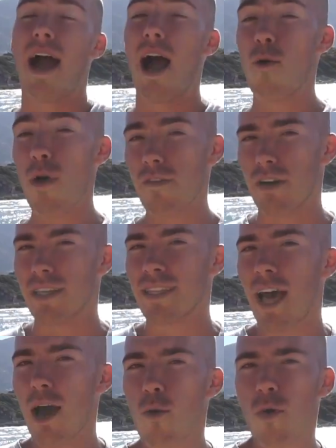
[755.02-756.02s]
However,
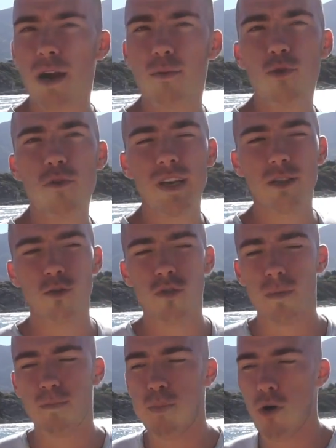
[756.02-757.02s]
now we're moving to
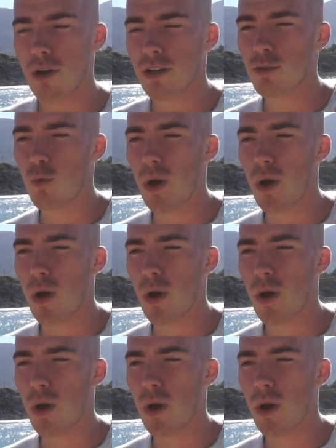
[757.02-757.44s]
the point